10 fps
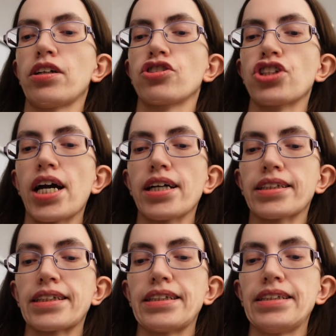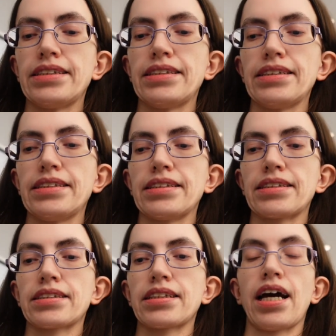Jack
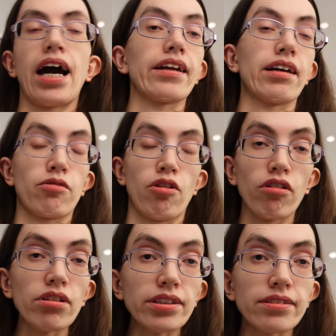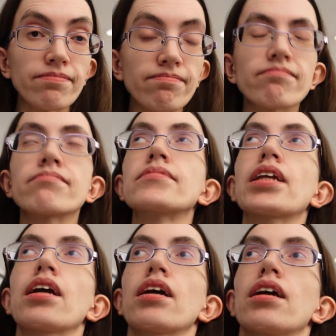is an alcoholic.
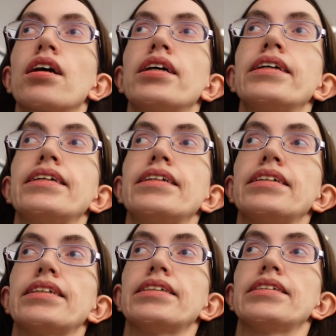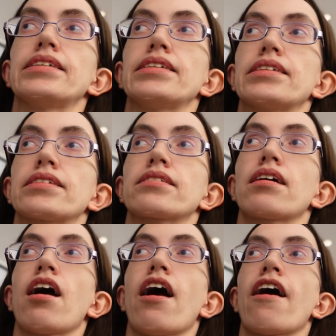He is
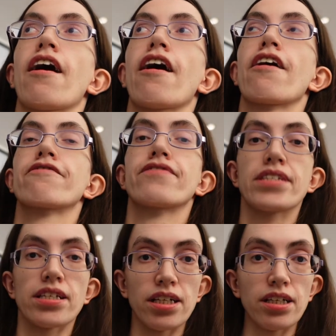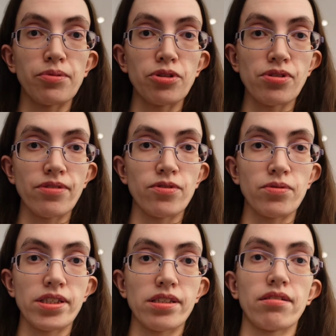physically abusive to
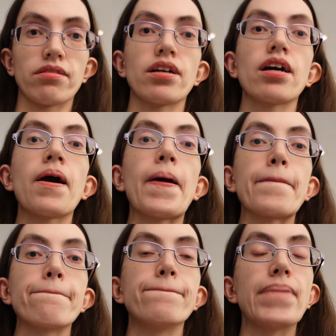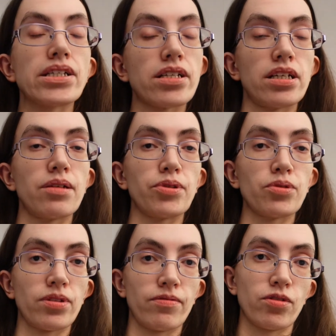his son, mentally
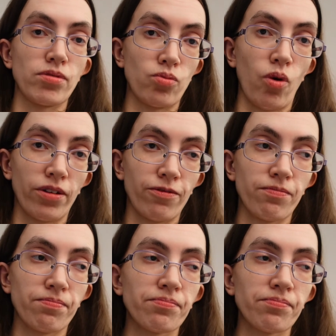abusive to his wife.